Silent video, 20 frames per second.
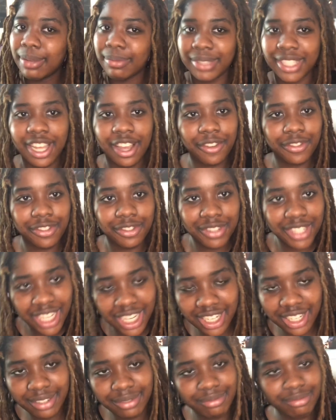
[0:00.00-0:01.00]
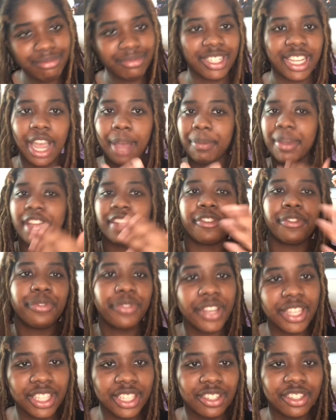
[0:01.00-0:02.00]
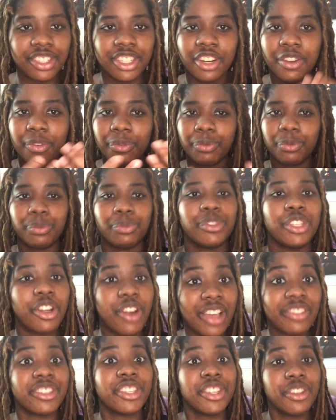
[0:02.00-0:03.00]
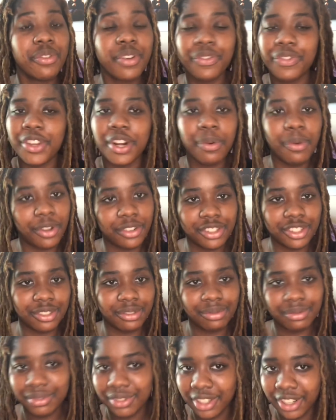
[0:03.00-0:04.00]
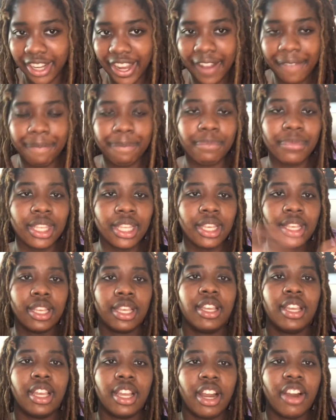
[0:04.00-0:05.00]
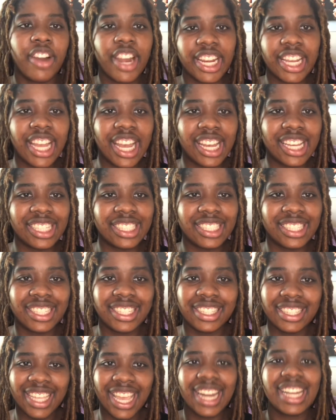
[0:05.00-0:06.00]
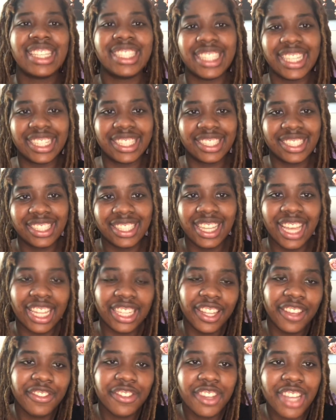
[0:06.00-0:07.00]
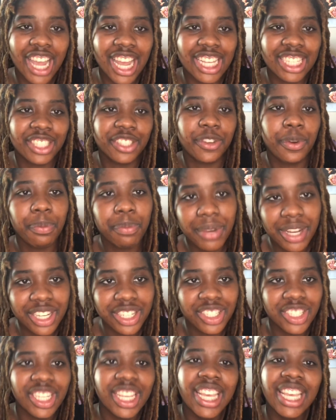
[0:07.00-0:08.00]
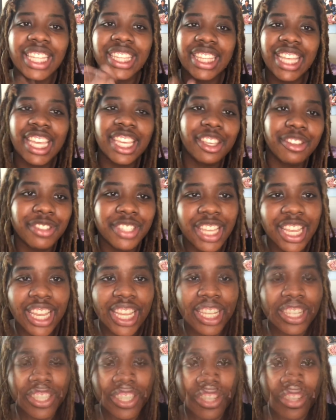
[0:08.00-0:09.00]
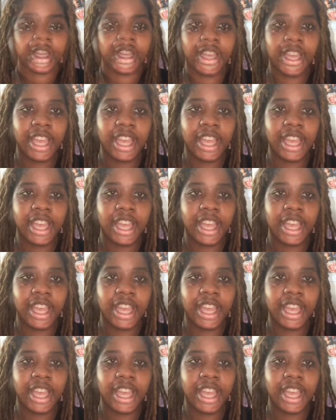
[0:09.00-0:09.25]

down if you didn't. Comment how you're feeling. You don't have to do it if you don't want to. Okay. All right, guys. That is it. I love you guys so much. Thank you staying till the end.